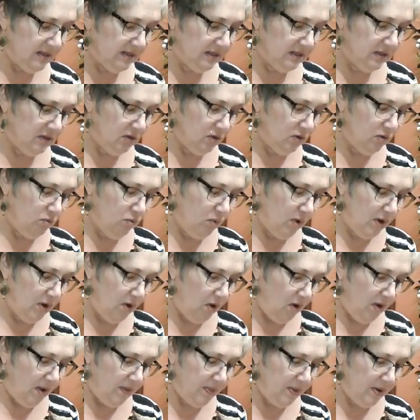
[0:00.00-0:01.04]
this third one
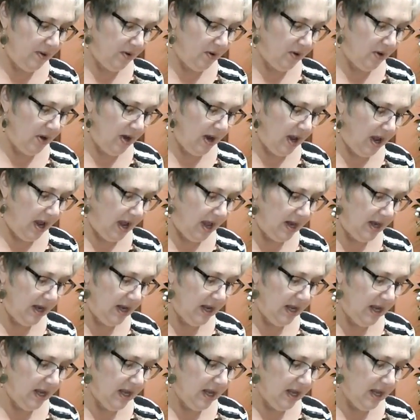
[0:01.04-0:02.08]
on there or not.
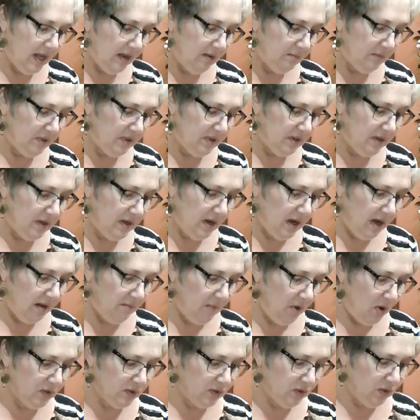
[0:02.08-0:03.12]
And
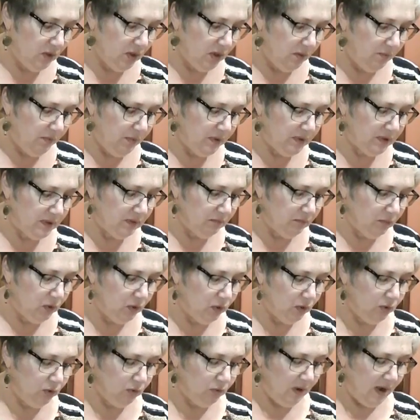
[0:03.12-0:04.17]
I'm also going to put some
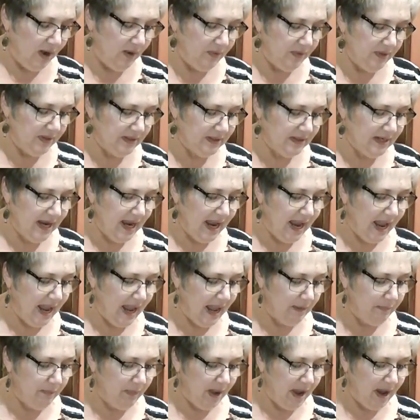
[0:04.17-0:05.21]
glue around this
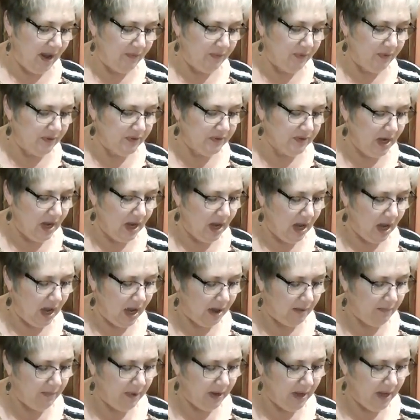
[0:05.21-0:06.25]
cap at the
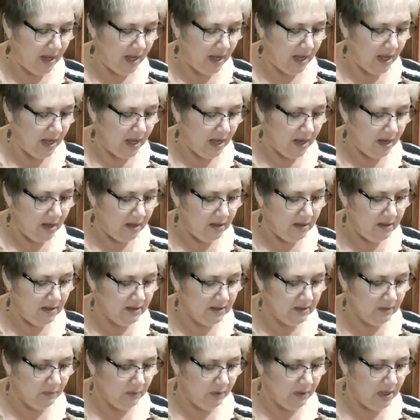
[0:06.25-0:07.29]
top.
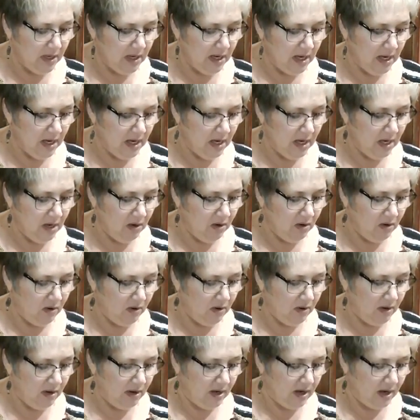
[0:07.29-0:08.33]
This one
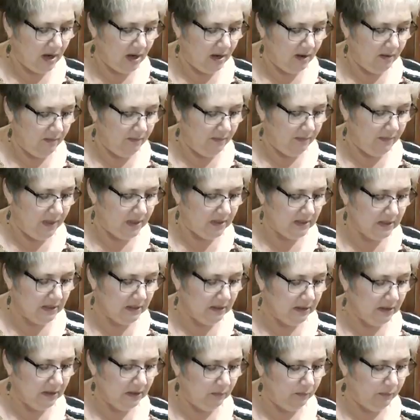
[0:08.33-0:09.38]
here is
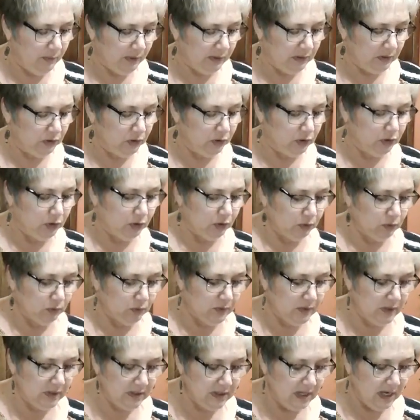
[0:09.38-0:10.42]
a little bit
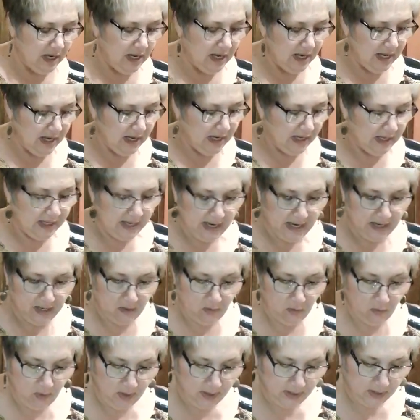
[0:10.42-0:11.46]
loose, and I don't